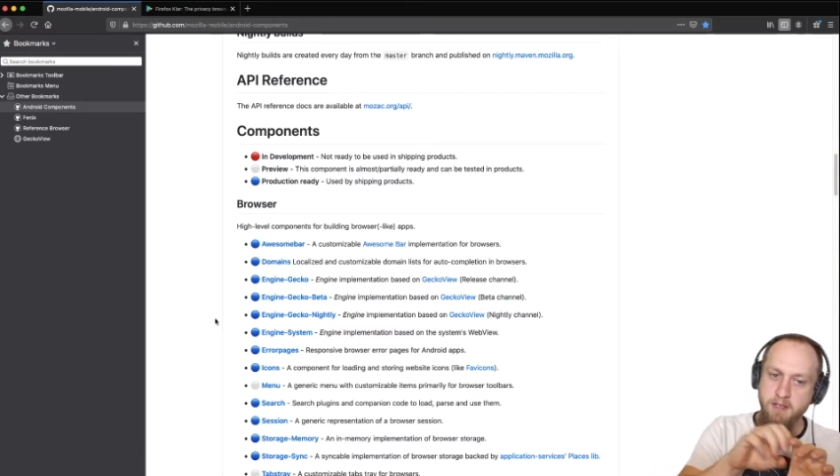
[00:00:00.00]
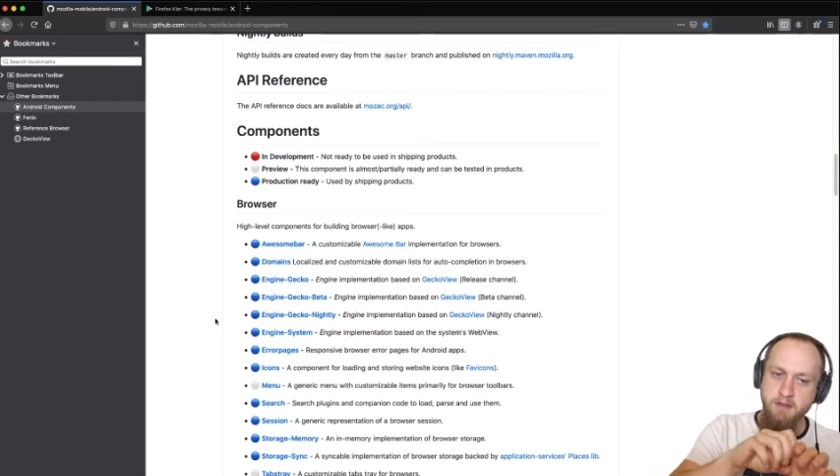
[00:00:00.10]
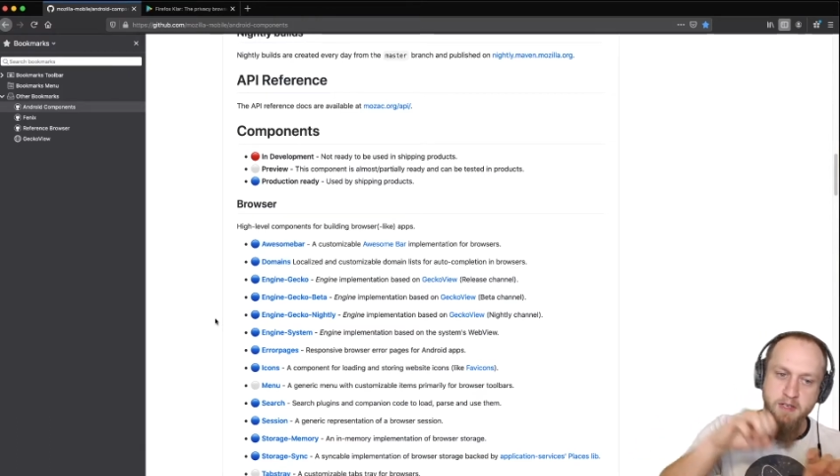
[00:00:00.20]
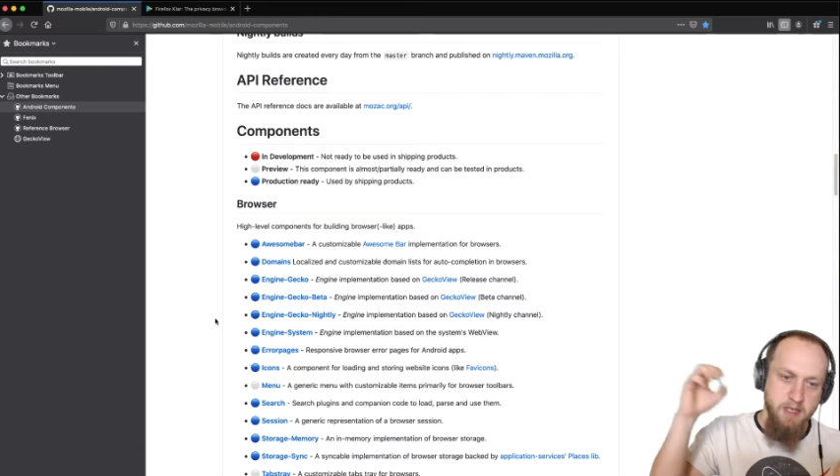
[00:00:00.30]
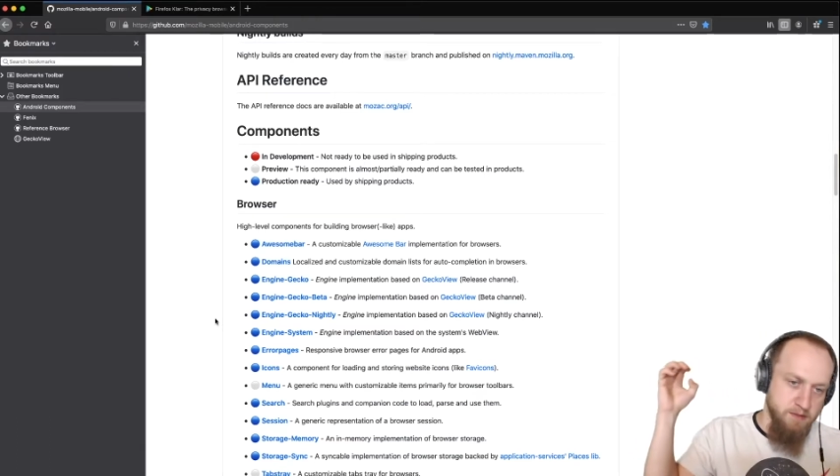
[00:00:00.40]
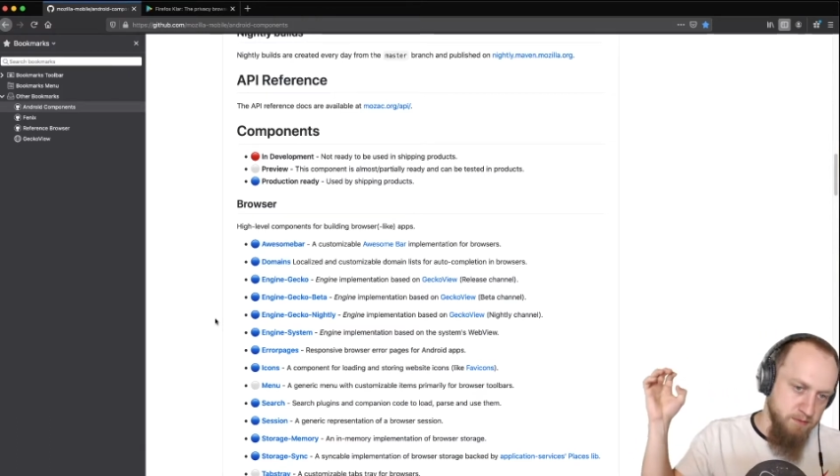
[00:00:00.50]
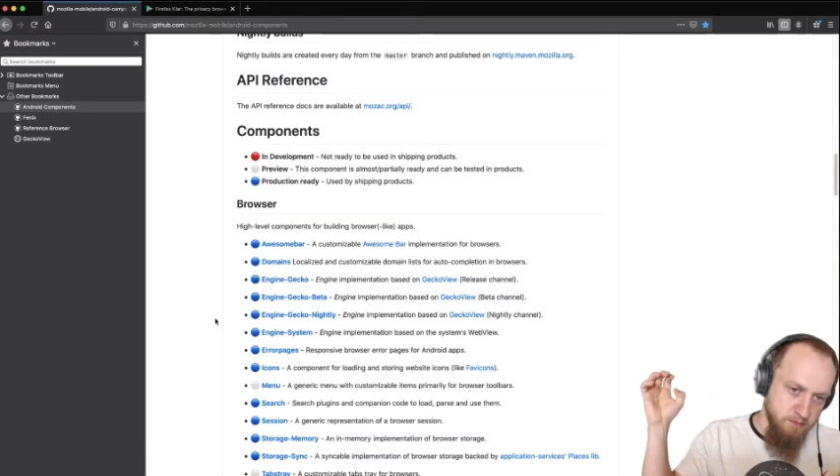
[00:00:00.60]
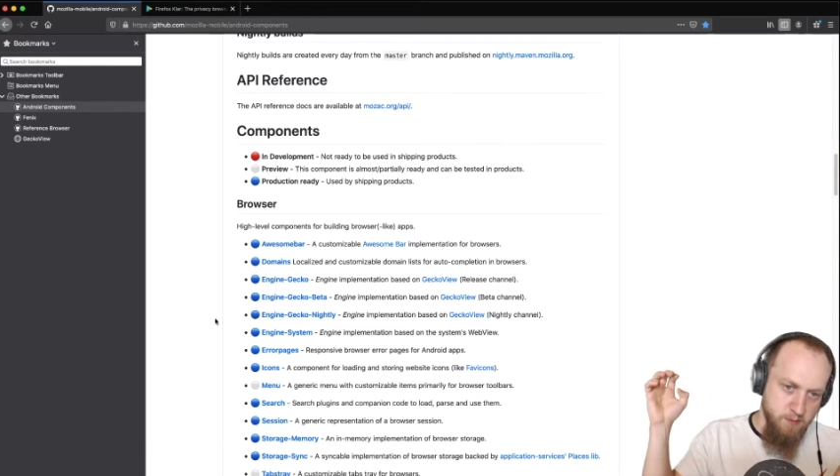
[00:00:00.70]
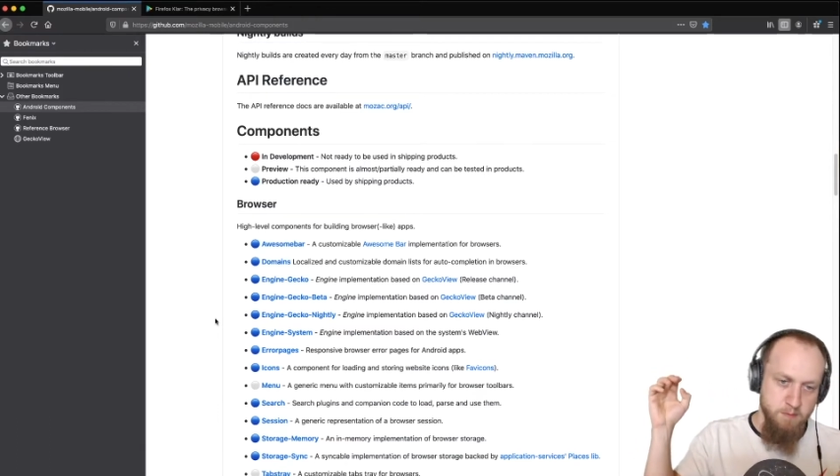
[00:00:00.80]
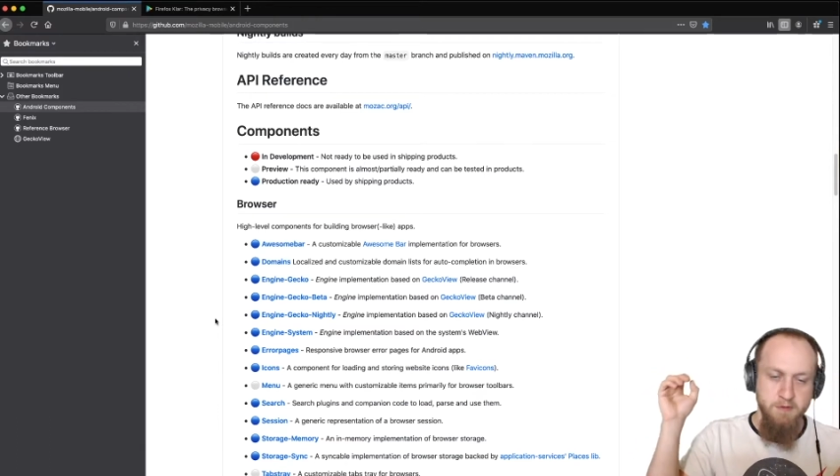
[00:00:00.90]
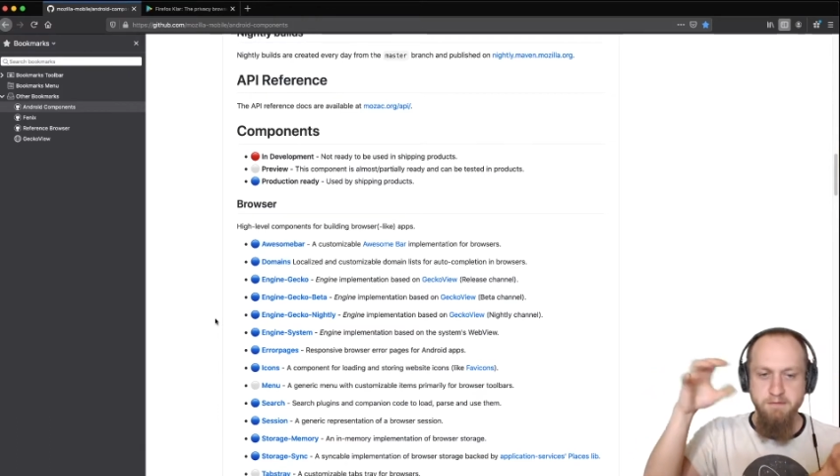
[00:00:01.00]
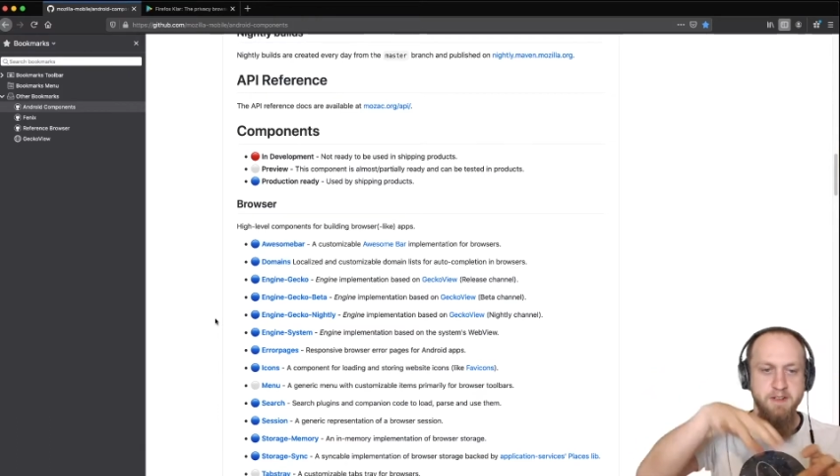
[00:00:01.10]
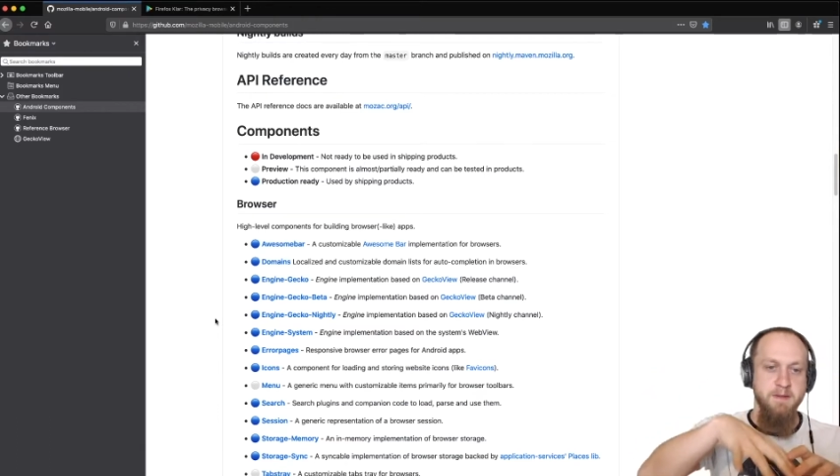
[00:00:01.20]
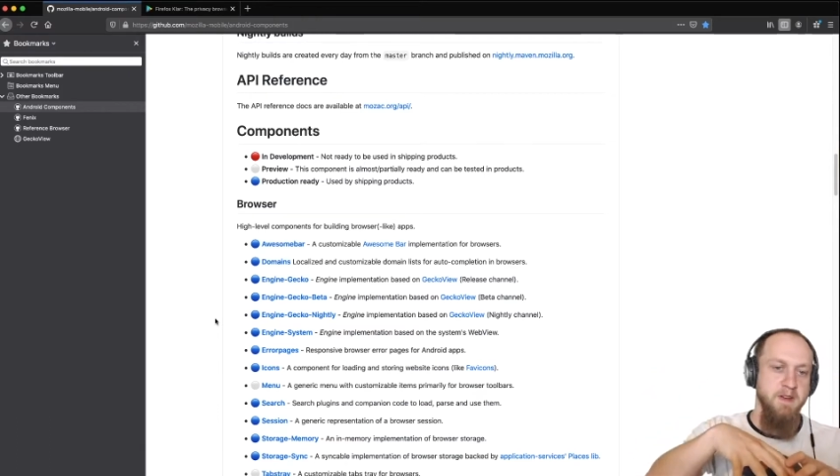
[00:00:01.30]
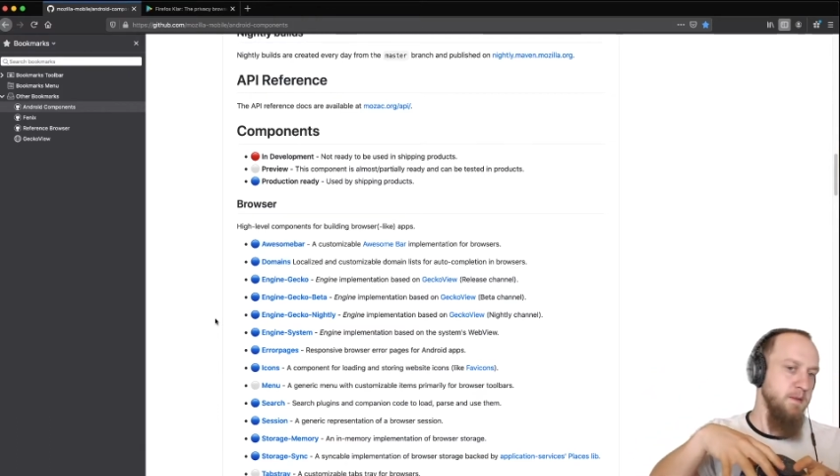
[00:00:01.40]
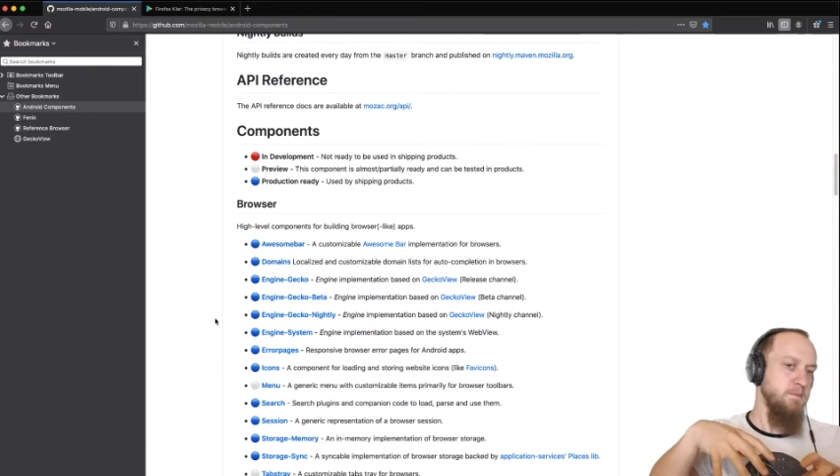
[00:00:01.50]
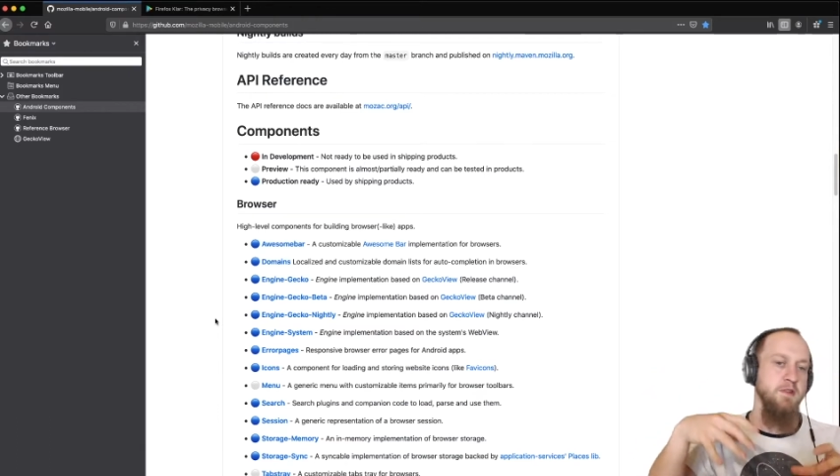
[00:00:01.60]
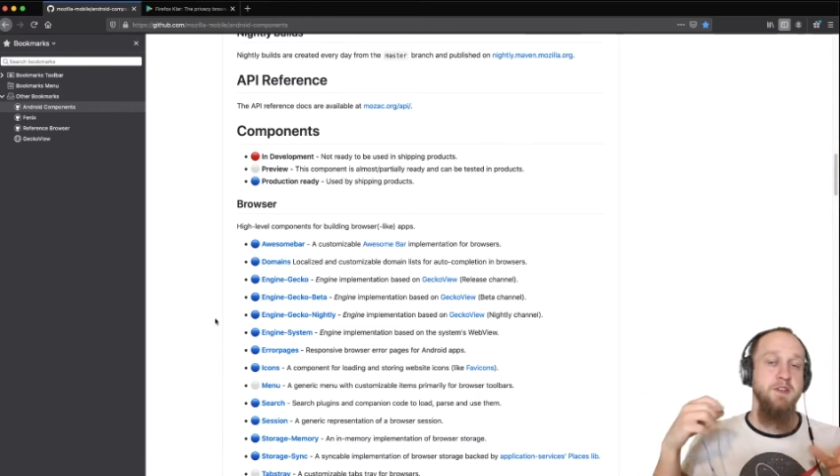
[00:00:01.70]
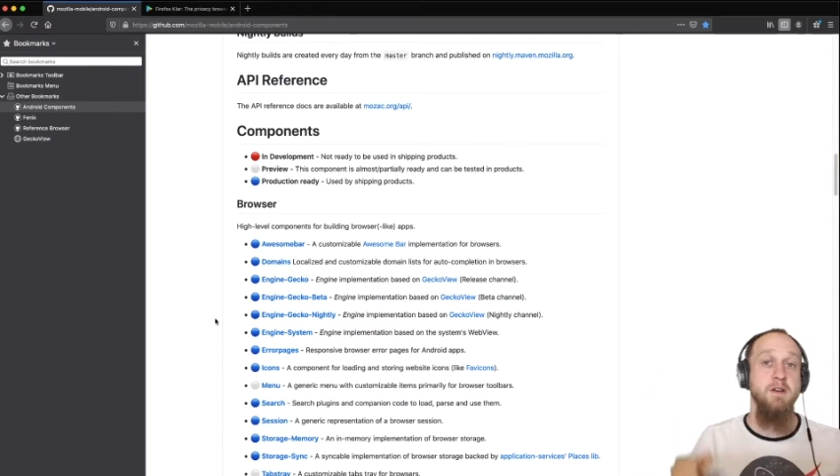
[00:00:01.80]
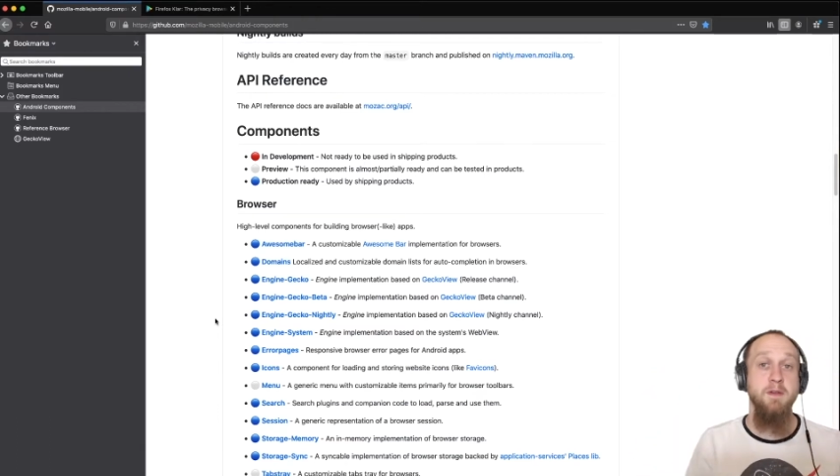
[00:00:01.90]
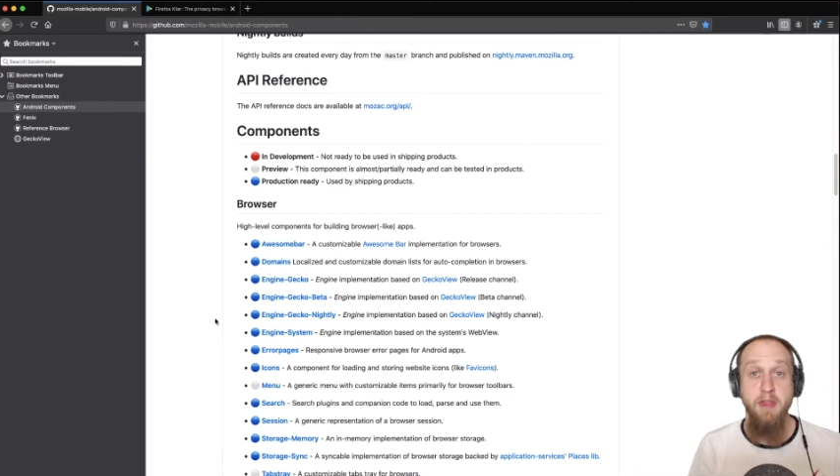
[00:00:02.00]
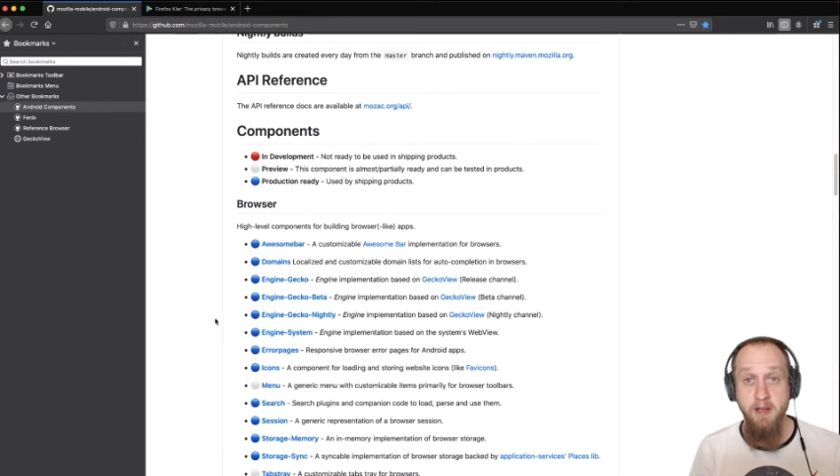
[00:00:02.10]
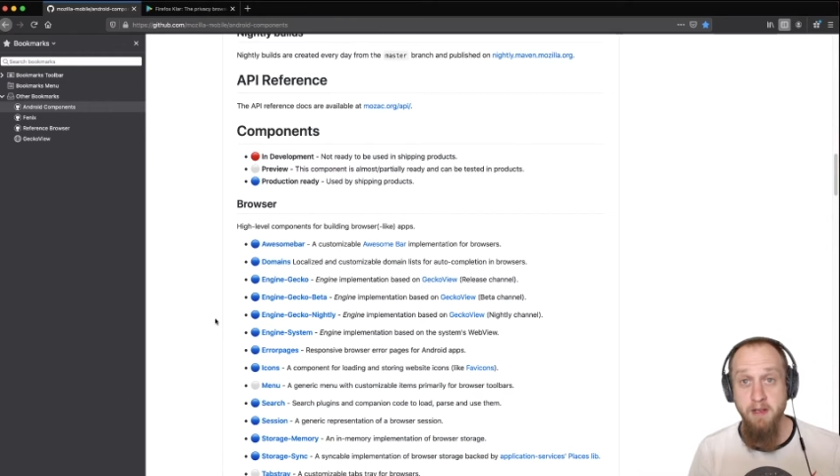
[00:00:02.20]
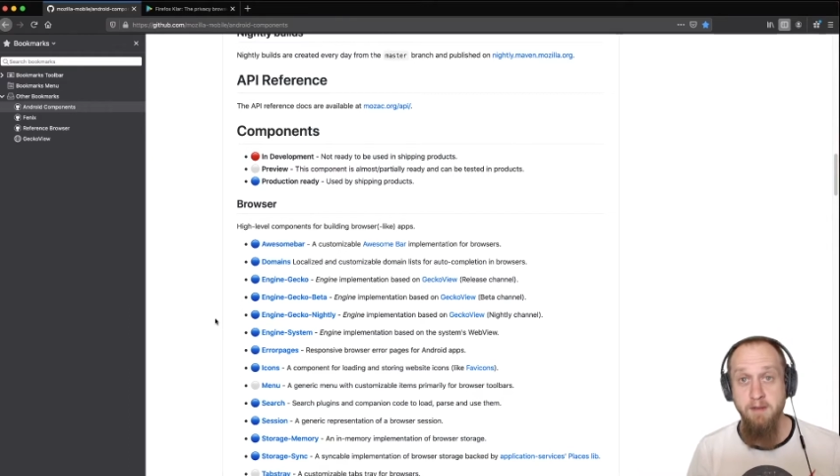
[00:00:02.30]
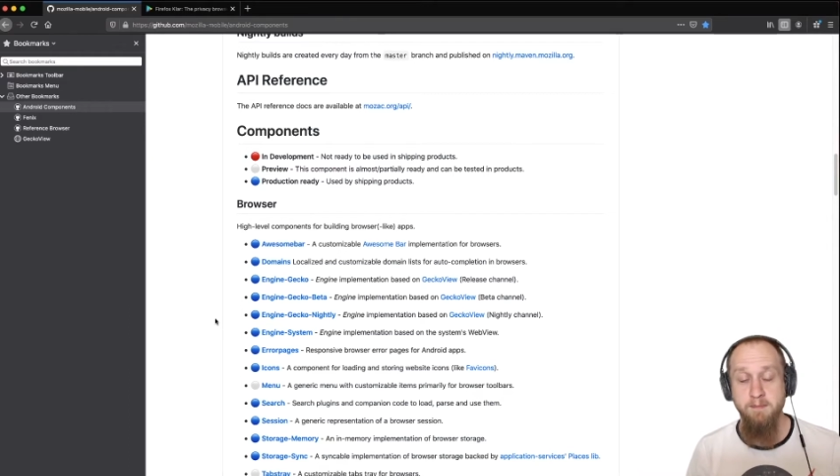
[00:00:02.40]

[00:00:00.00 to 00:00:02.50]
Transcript: you can remove them and put your own thing in.